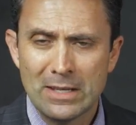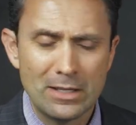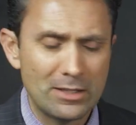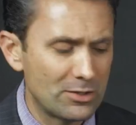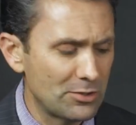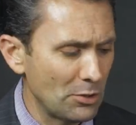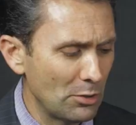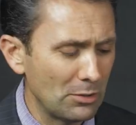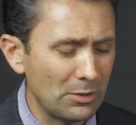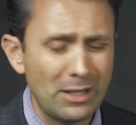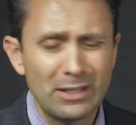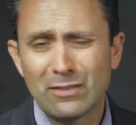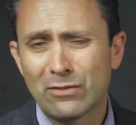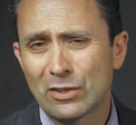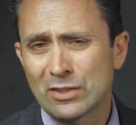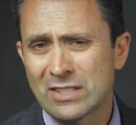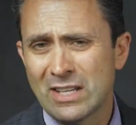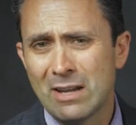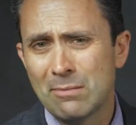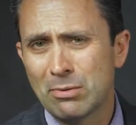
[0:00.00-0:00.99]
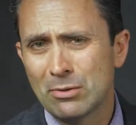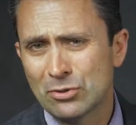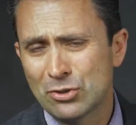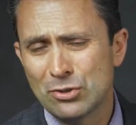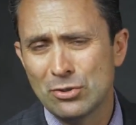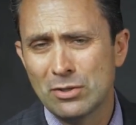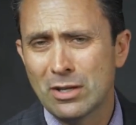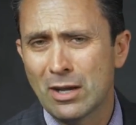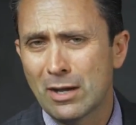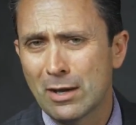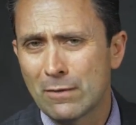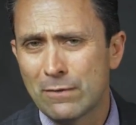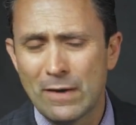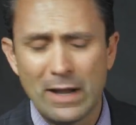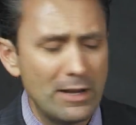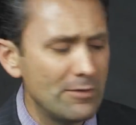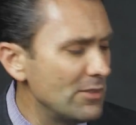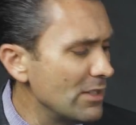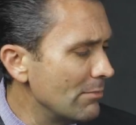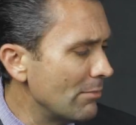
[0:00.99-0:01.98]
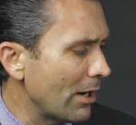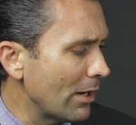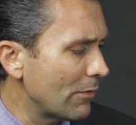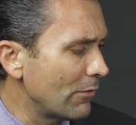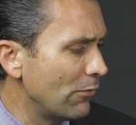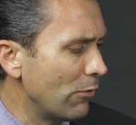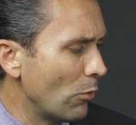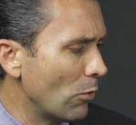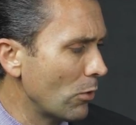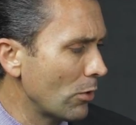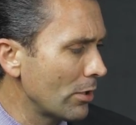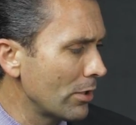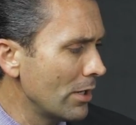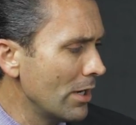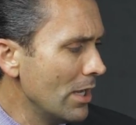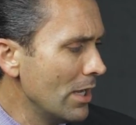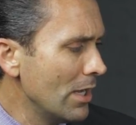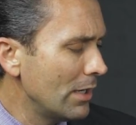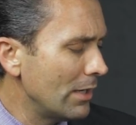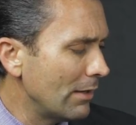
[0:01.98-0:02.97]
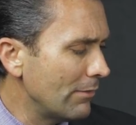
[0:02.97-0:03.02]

And so, like for example, shooting on a 5D Mark IV,